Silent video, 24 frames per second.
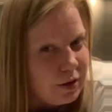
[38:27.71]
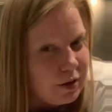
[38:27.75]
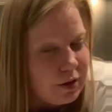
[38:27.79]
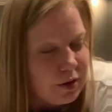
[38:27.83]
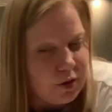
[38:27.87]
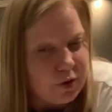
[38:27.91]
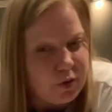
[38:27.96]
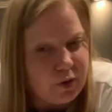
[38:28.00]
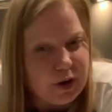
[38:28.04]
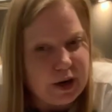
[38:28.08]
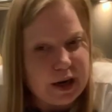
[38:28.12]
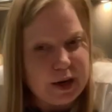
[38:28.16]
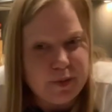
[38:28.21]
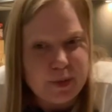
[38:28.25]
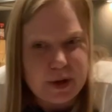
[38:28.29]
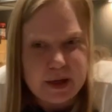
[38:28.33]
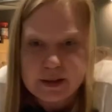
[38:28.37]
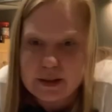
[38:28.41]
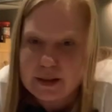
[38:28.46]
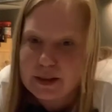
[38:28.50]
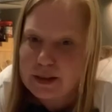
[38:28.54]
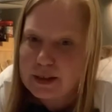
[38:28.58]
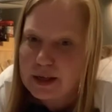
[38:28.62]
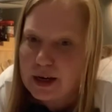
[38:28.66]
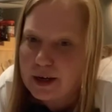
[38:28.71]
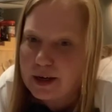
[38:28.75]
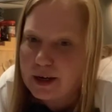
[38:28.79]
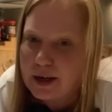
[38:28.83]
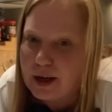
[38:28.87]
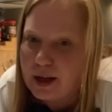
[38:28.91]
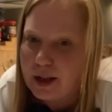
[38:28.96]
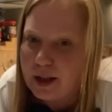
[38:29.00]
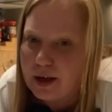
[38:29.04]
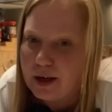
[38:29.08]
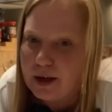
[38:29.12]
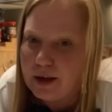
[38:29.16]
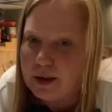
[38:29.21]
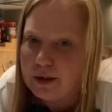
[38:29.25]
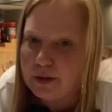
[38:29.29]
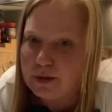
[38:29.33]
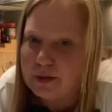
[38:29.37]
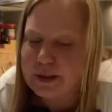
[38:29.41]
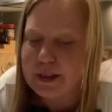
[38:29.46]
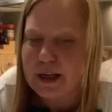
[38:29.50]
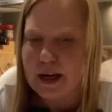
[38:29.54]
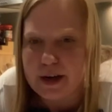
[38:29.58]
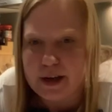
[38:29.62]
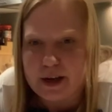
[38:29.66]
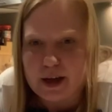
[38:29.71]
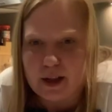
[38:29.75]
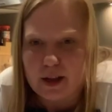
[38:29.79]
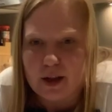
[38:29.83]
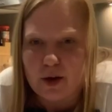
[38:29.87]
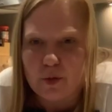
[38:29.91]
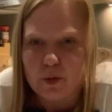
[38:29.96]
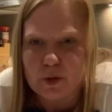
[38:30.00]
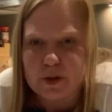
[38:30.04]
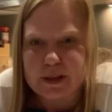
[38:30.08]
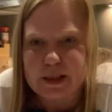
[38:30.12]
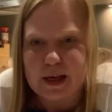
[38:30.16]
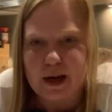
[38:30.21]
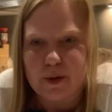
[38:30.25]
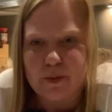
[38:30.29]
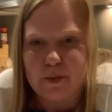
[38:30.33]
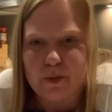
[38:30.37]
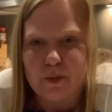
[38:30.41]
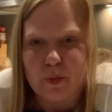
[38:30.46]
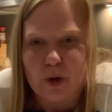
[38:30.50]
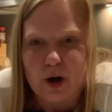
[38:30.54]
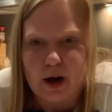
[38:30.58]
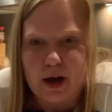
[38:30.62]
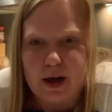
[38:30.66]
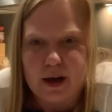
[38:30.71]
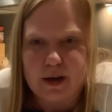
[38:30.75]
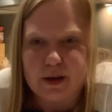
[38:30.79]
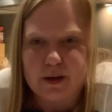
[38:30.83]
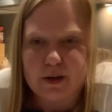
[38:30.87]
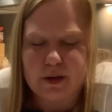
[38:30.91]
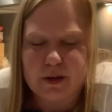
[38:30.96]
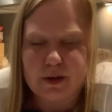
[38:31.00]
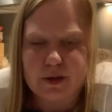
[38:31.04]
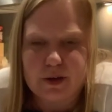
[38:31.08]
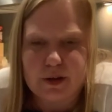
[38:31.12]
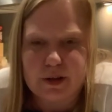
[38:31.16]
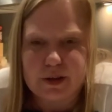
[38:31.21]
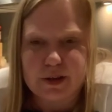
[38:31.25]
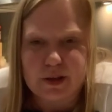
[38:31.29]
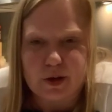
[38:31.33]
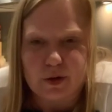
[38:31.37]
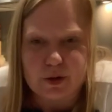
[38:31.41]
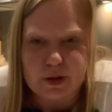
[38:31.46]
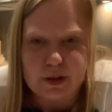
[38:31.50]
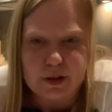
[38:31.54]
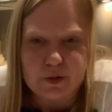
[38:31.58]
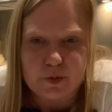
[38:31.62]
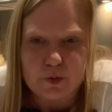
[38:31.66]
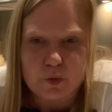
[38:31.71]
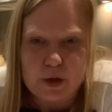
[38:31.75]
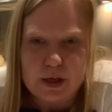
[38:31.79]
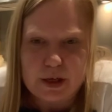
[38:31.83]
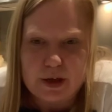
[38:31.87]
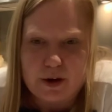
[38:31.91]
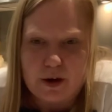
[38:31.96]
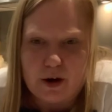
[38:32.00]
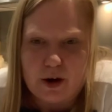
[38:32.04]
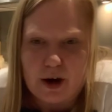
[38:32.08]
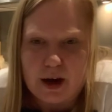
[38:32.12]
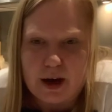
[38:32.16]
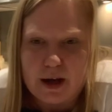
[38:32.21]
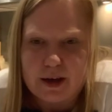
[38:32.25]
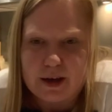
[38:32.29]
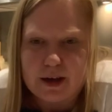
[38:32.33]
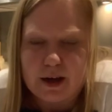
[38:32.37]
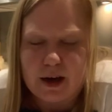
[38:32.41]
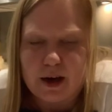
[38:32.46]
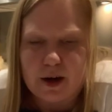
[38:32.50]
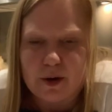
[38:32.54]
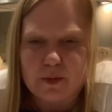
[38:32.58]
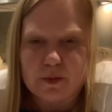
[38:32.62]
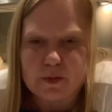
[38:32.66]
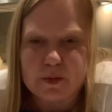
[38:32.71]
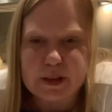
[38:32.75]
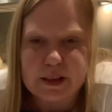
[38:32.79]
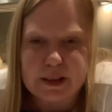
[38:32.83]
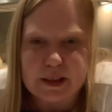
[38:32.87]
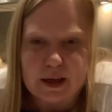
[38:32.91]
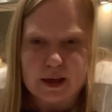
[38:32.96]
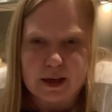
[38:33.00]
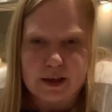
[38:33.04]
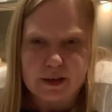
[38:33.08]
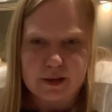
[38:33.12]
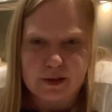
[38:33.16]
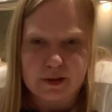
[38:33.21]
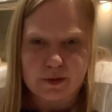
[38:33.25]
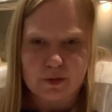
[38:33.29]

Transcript: 3 months, Daniela. Daniela was my consultant when I started.